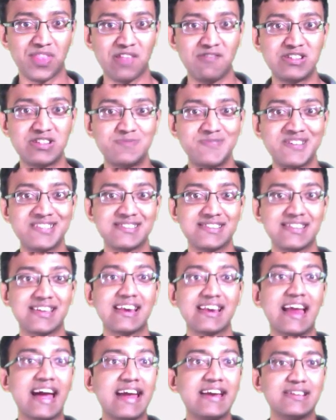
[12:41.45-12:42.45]
which means that the
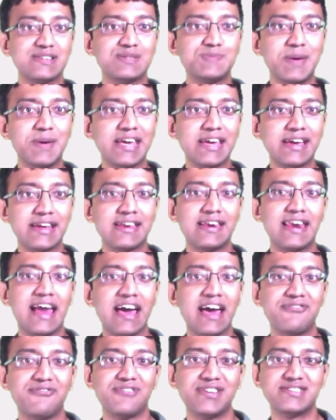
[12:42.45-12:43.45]
client is speaking in a
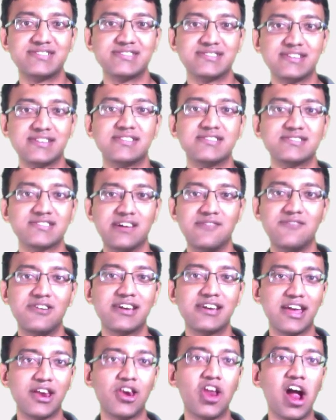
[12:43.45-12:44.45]
language that the
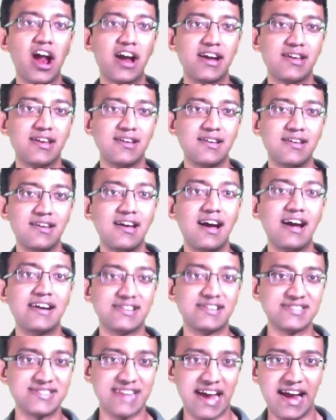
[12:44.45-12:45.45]
server cannot
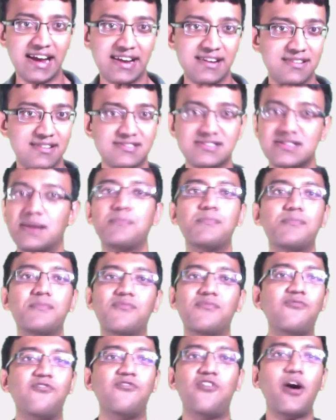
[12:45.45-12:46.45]
understand, some
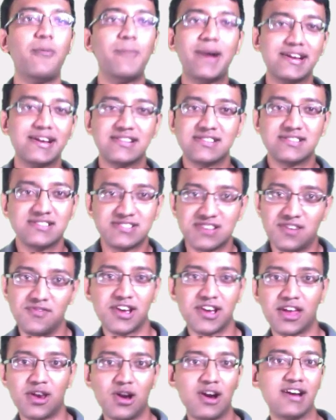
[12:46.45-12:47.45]
format that the server
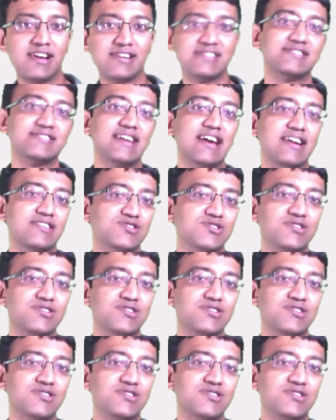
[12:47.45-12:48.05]
cannot understand.